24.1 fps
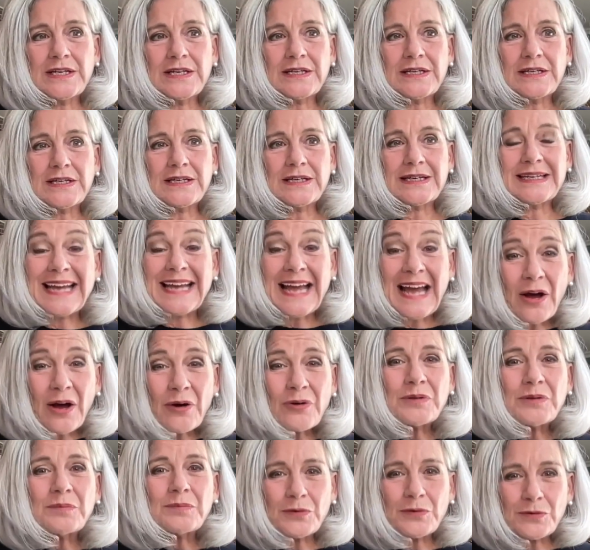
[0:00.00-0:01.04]

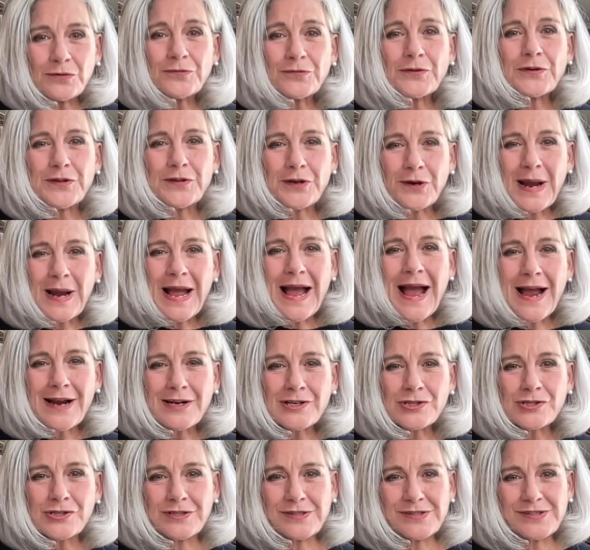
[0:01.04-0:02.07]
accountable for their
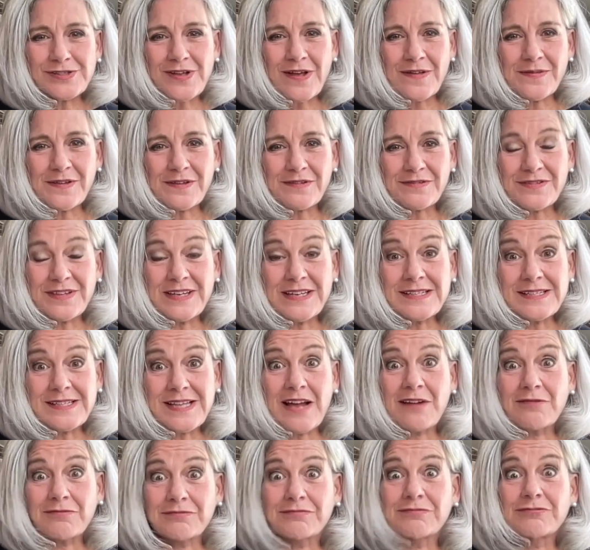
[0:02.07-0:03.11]
actions on the things
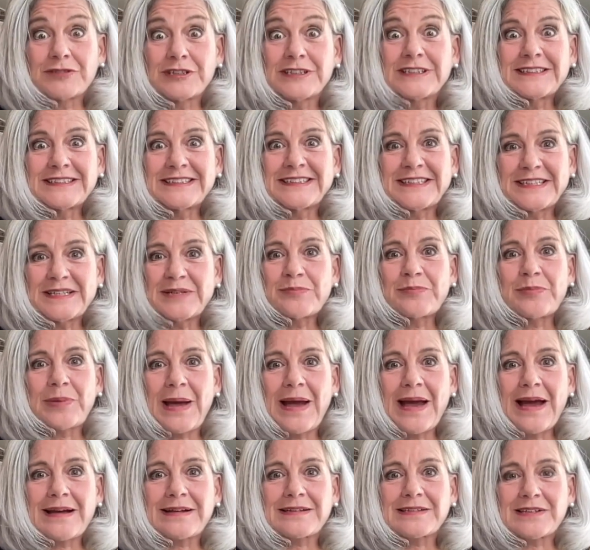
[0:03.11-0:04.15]
that really
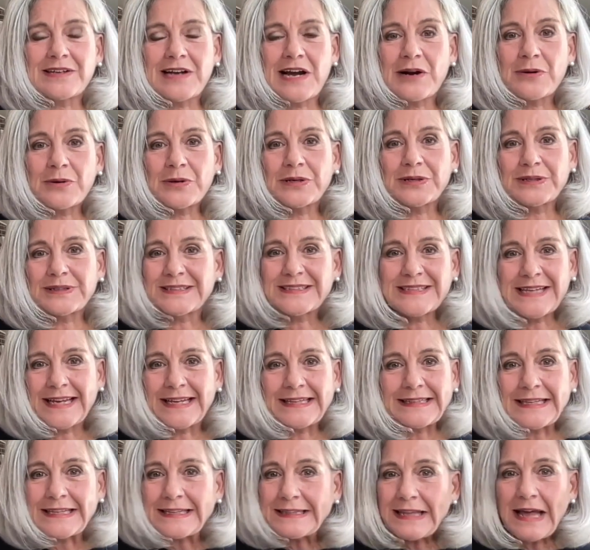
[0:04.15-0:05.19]
impact our
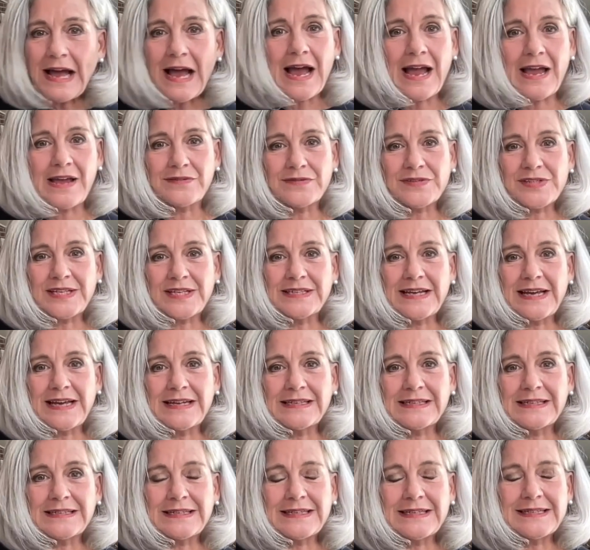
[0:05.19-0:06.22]
daily lives. And
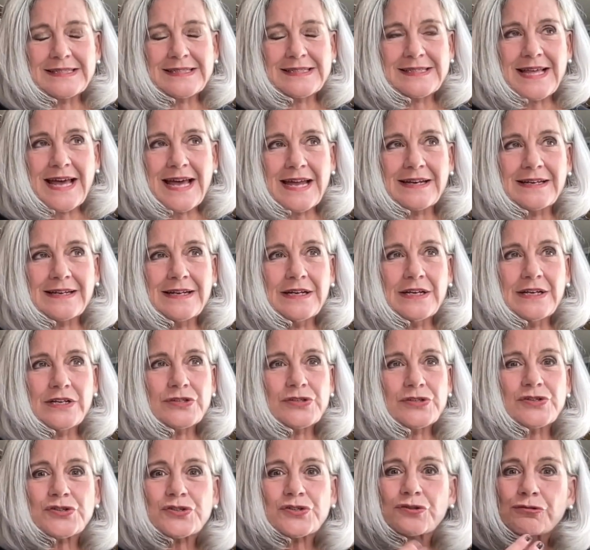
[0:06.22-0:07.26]
it's that
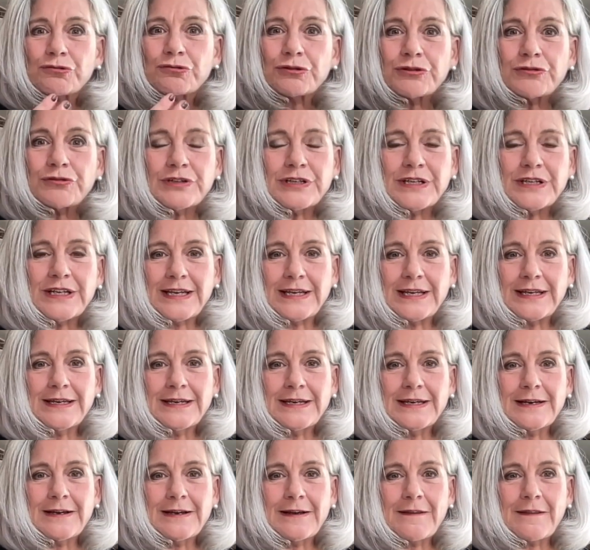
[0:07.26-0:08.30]
scrutiny
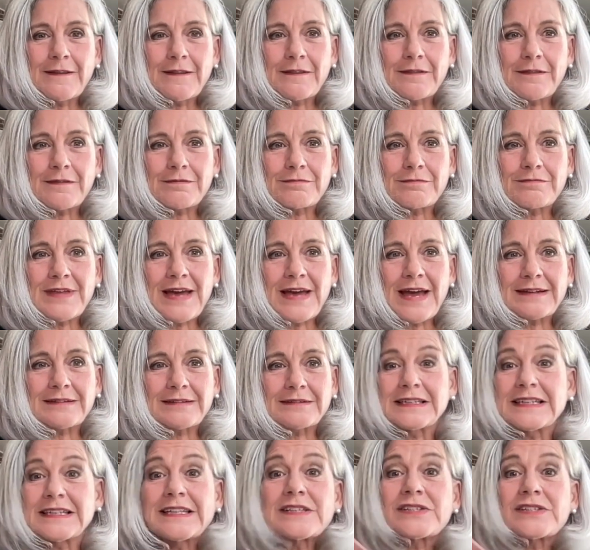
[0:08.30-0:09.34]
that
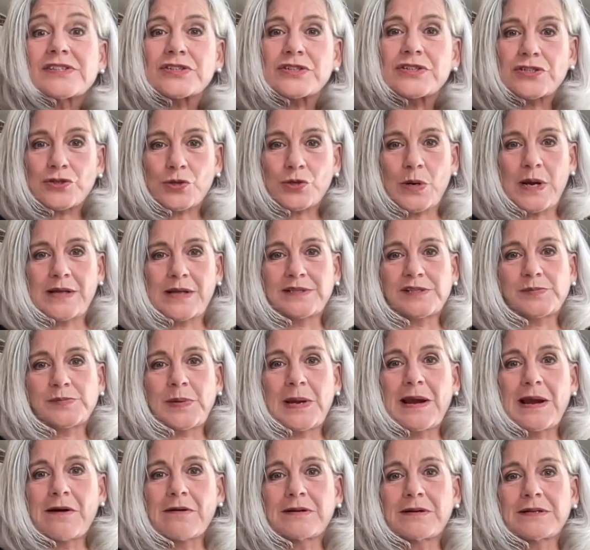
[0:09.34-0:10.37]
leads to
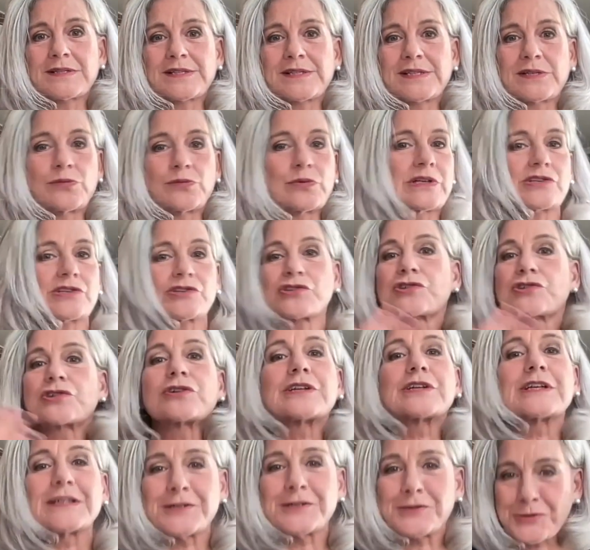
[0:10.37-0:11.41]
transparency, which should
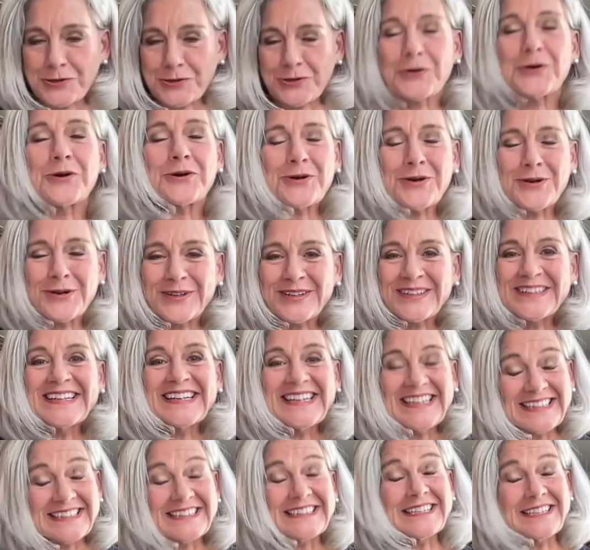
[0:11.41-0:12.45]
in turn
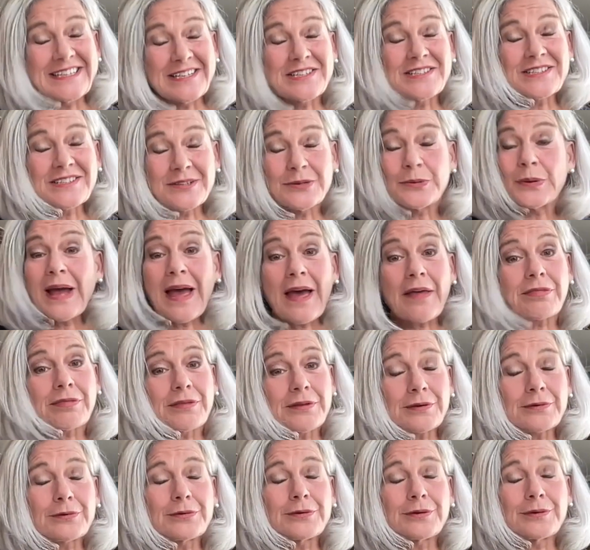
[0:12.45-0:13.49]
lead to
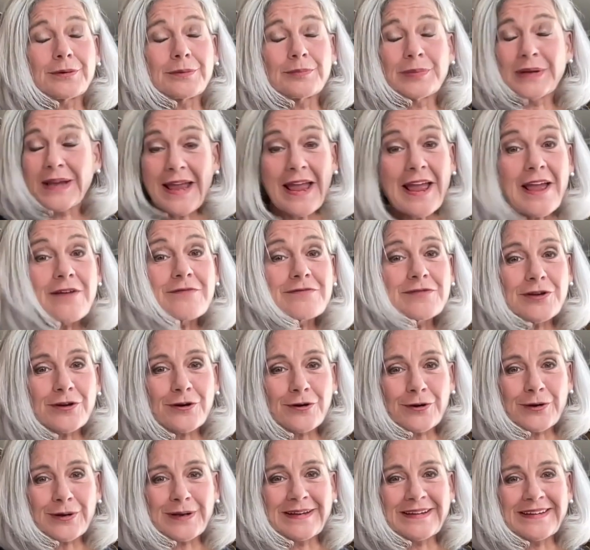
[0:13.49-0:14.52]
ethical
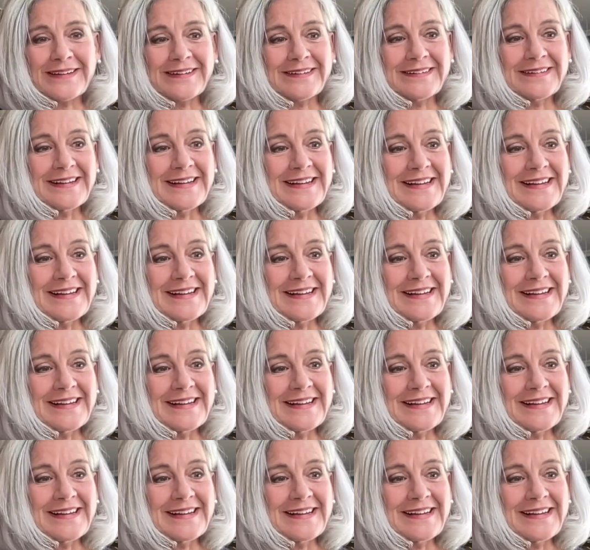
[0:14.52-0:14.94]
behavior in